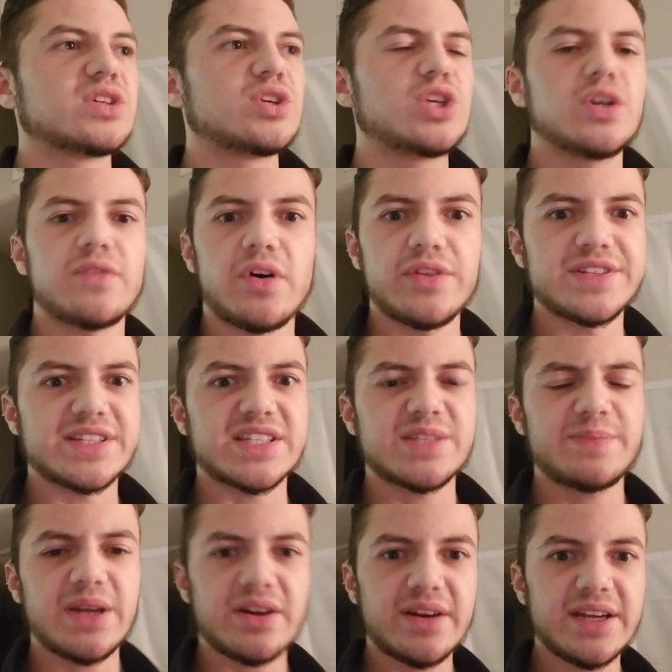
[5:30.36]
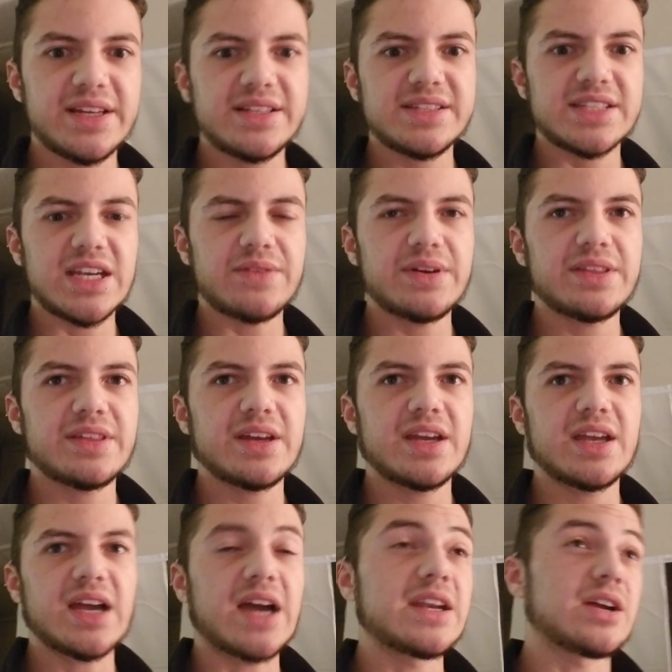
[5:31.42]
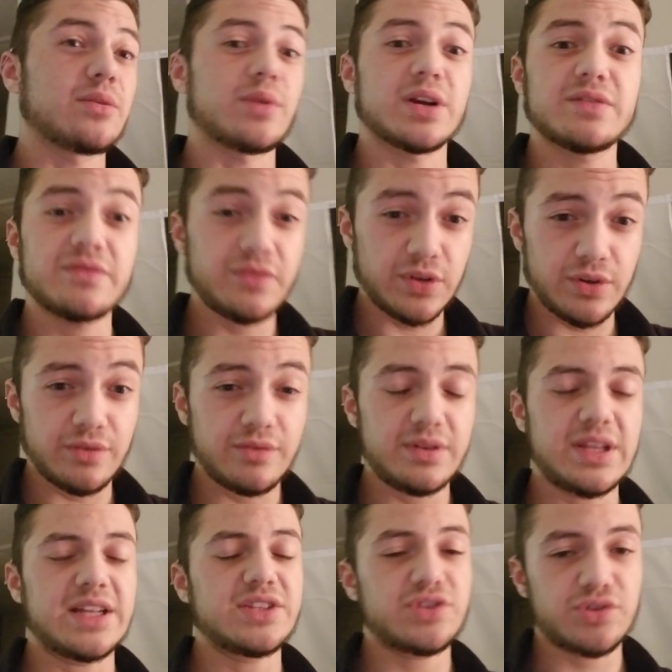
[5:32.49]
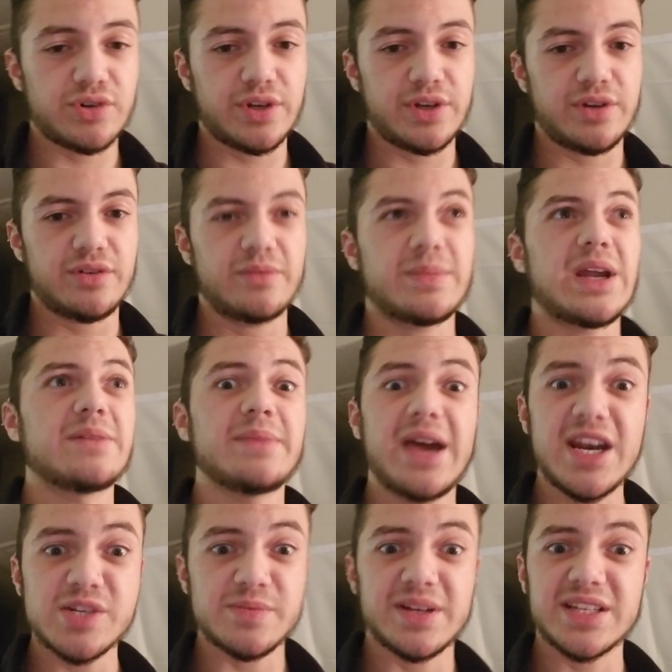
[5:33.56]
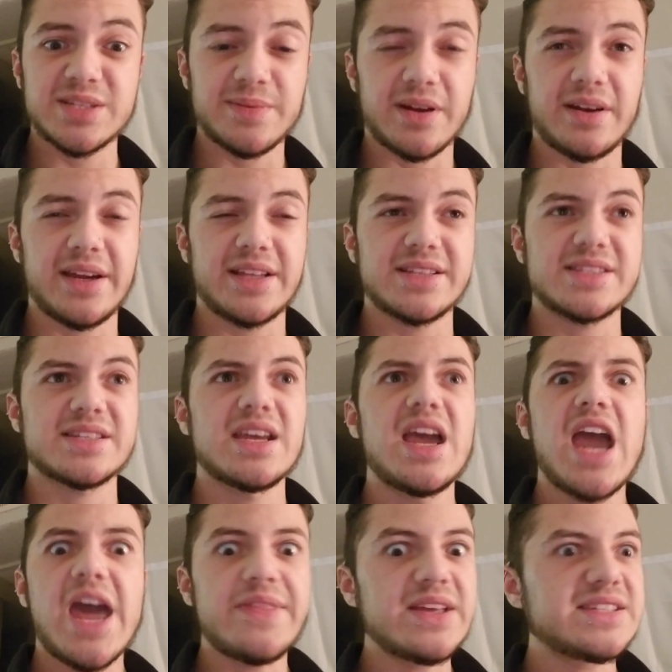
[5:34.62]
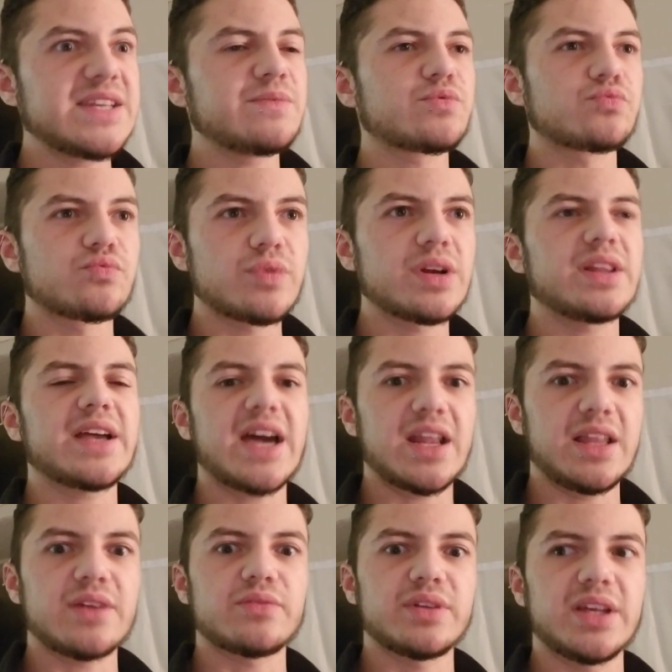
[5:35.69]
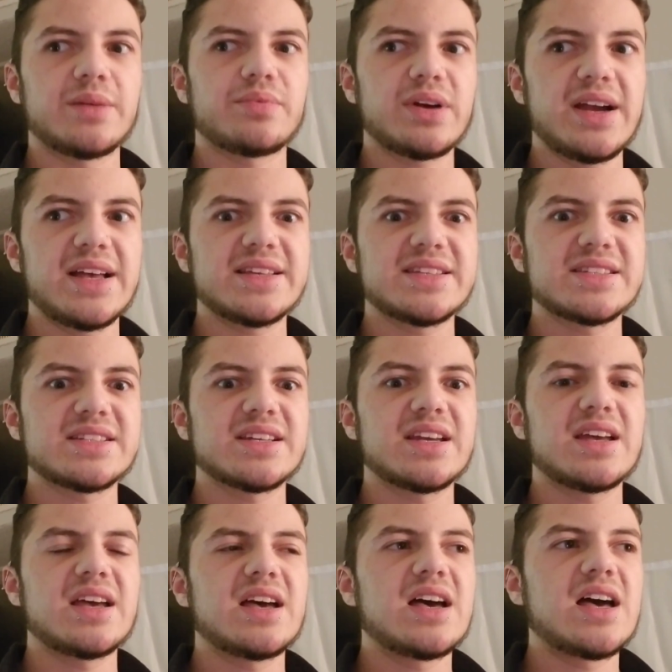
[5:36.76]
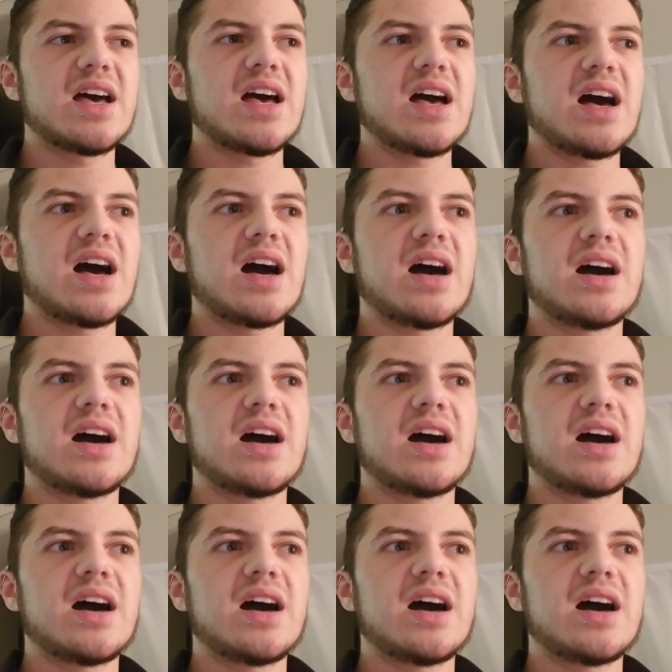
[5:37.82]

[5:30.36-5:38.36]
you have all this experience and everything. I never worked food, that's true, but I had management experience, and they seemed really impressed. You